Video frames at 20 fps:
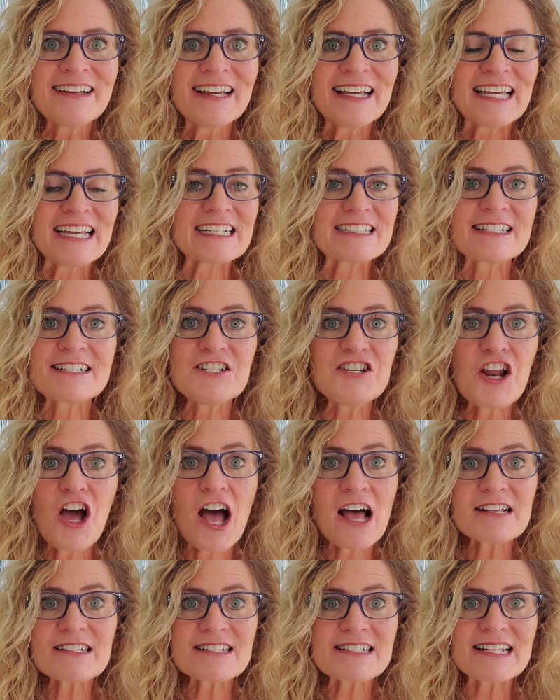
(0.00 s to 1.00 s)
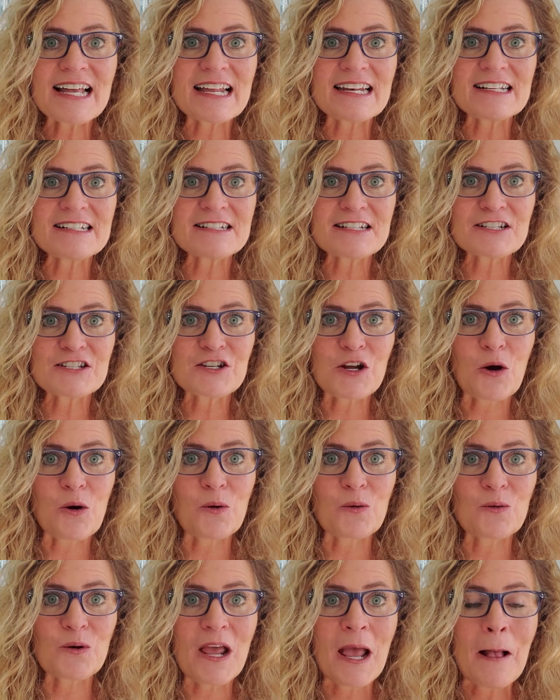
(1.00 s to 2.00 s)
It's not set in
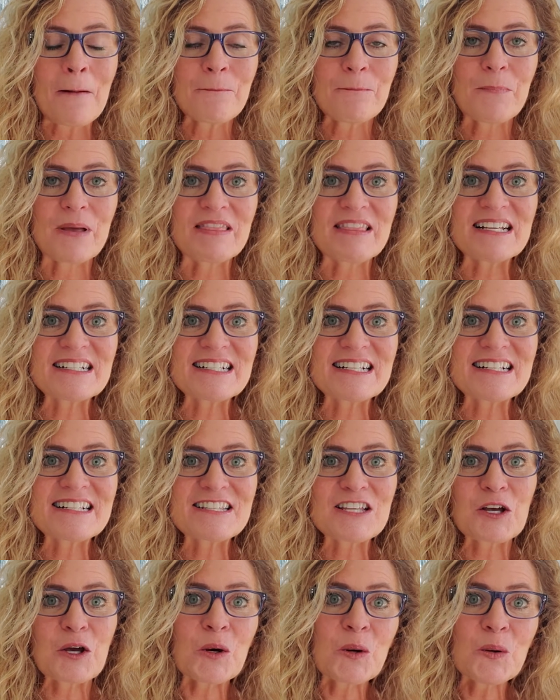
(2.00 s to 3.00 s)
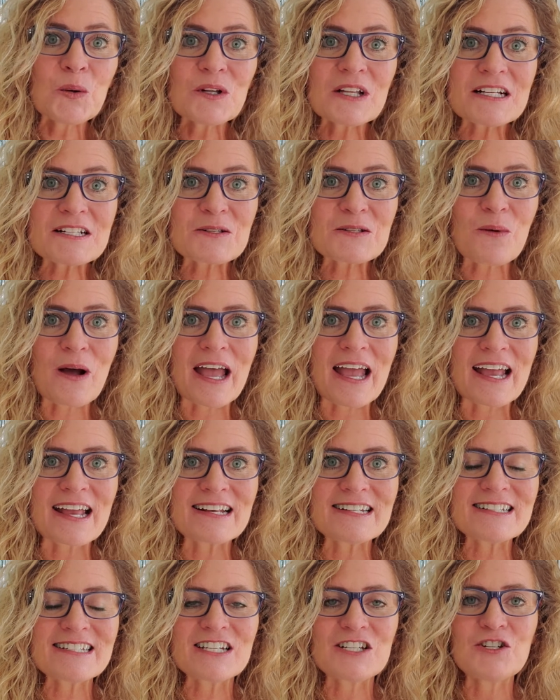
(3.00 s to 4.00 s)
stone, but this is the coolest
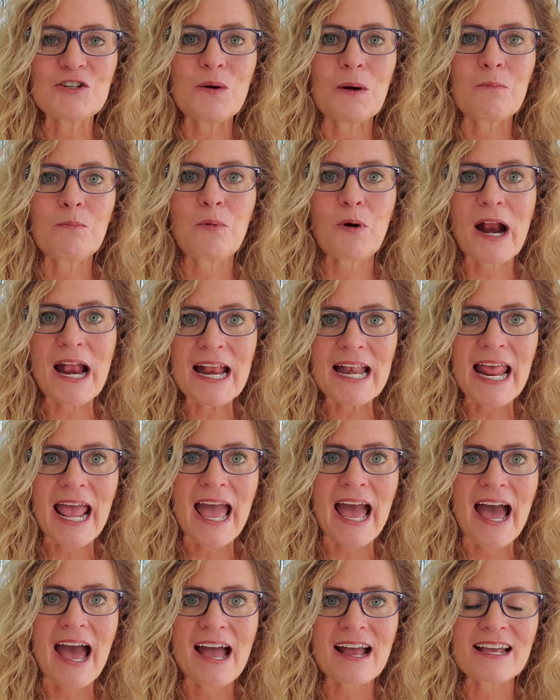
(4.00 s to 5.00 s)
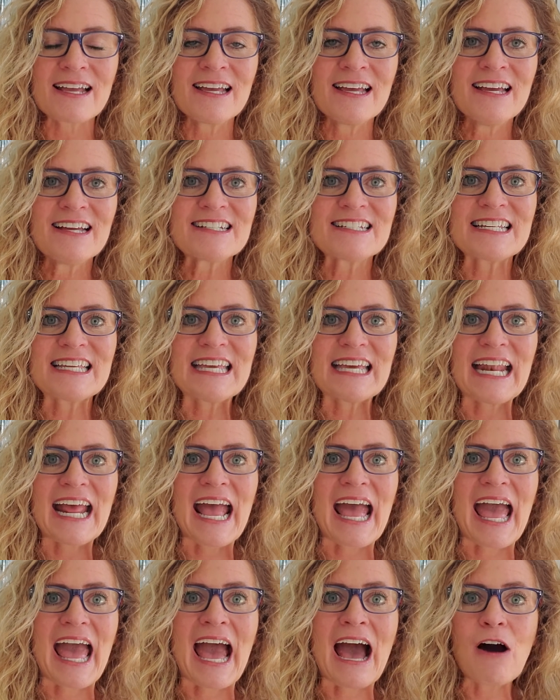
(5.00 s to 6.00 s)
way to do a brain hack to get
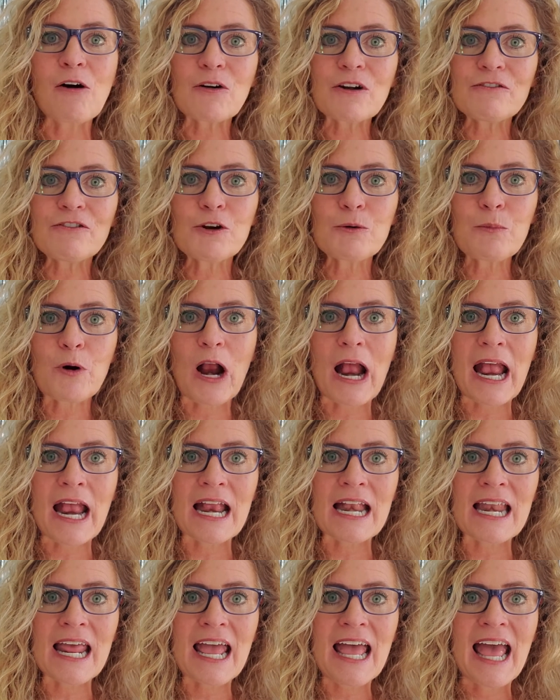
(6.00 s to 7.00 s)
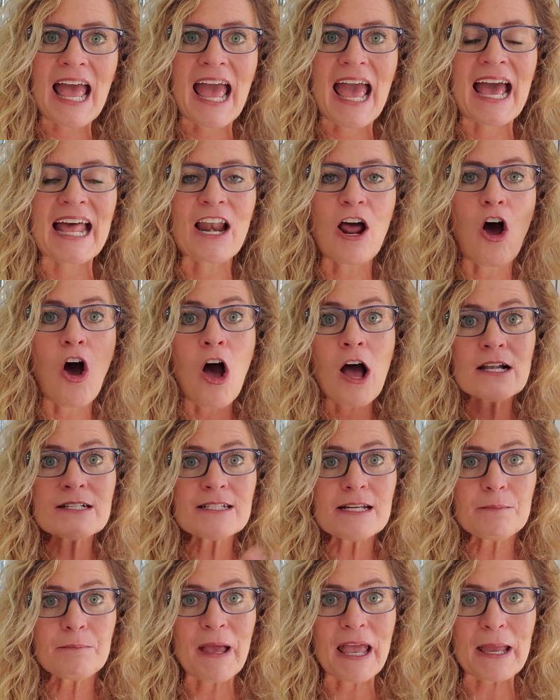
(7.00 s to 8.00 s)
it out of your brain and
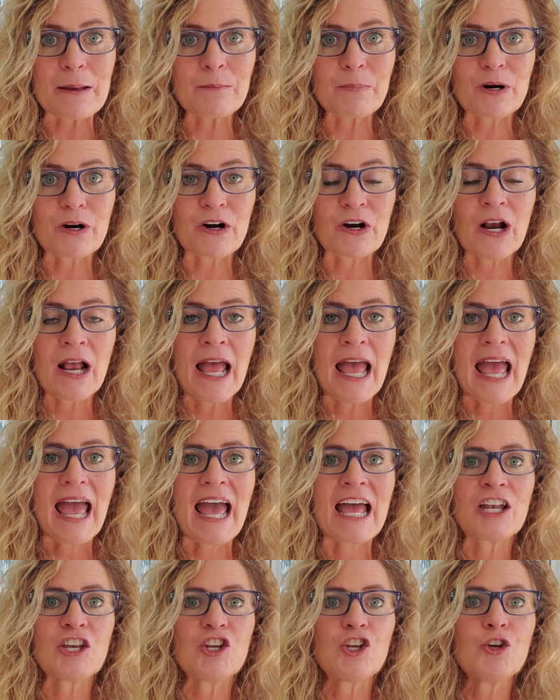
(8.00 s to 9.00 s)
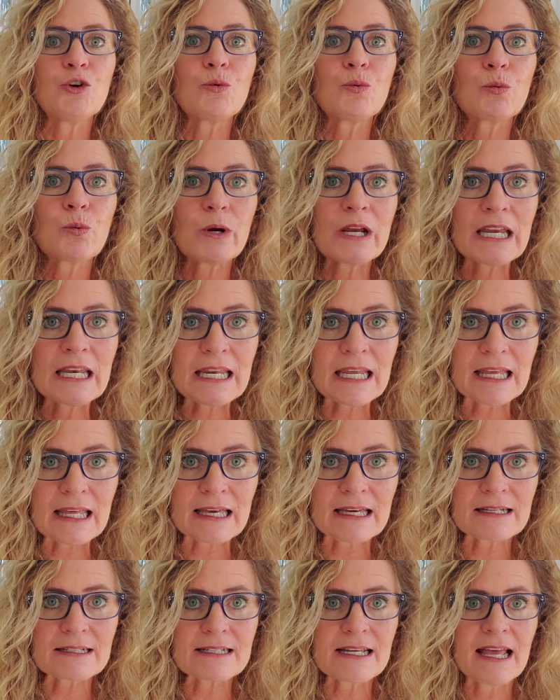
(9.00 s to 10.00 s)
onto paper and you reading
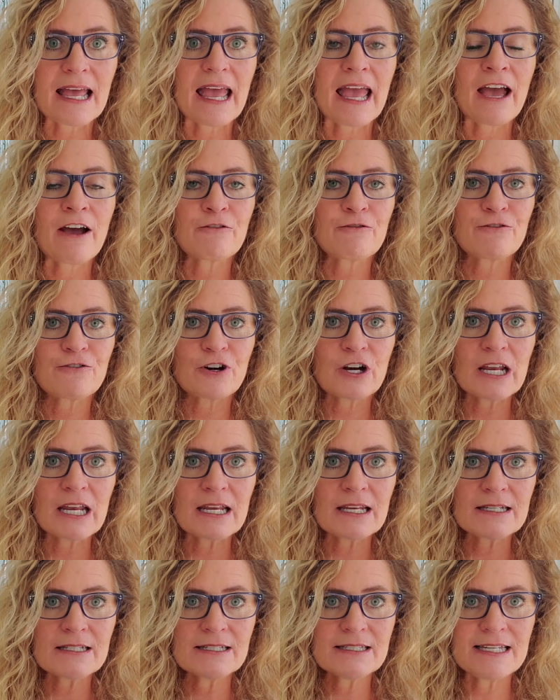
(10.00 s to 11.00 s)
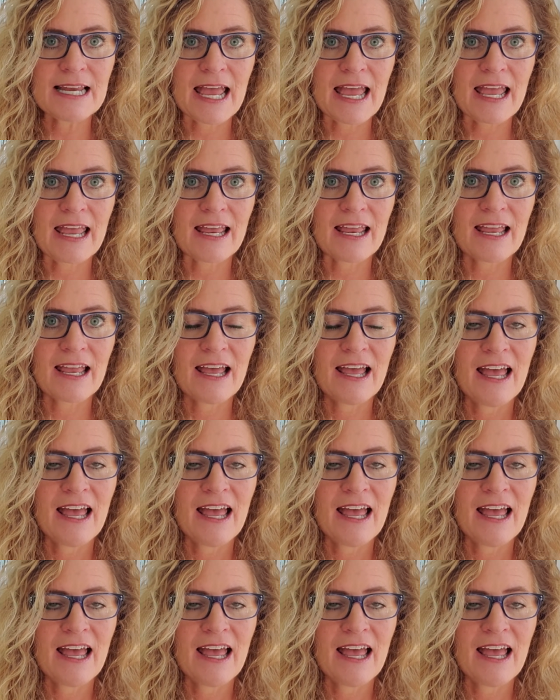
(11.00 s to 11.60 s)
it every day.